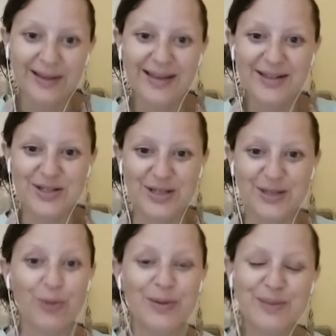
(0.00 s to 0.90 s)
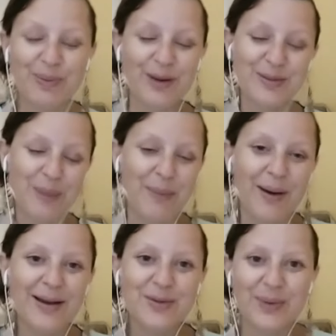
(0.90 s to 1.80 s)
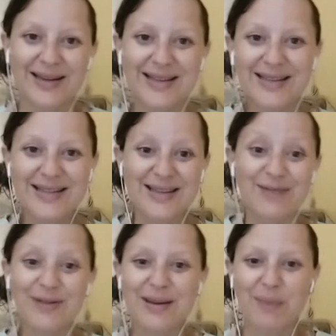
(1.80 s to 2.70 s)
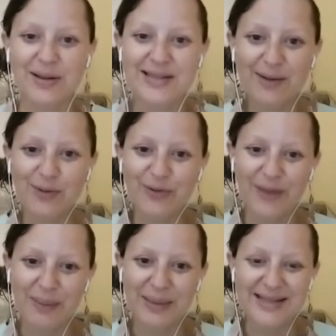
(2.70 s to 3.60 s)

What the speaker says: it just always blows my mind when I see really multilingual families.